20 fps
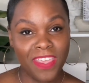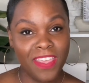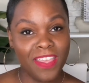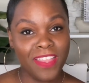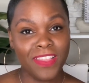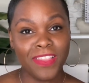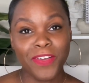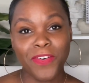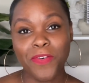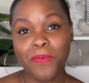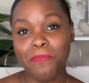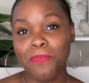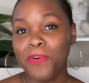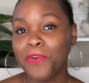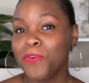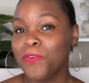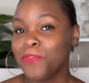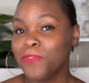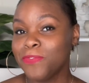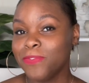Lo and
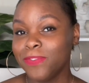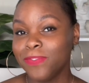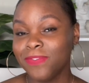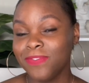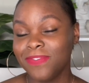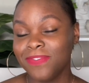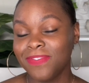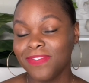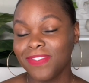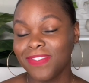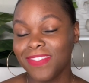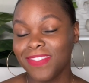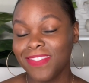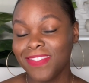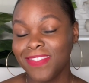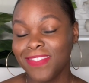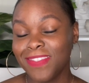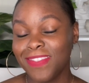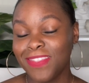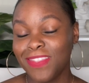behold,
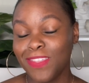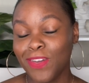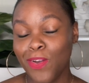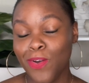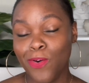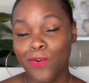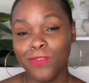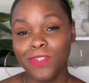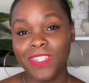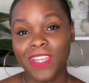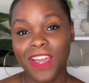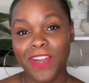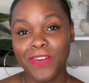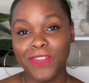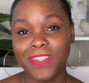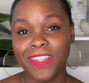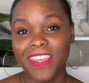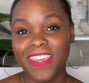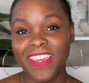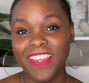the Coach
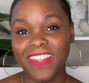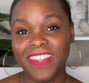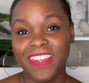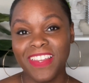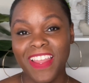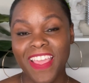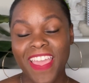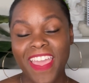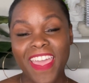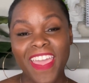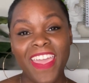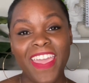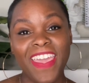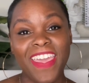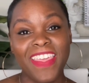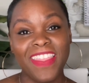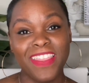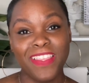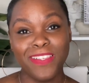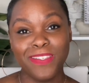outlet
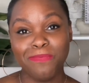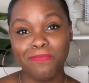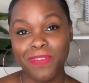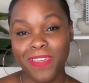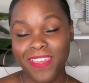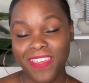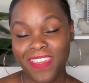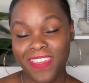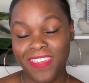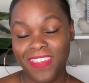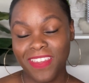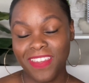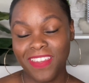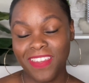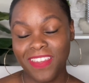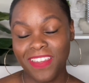had this bag,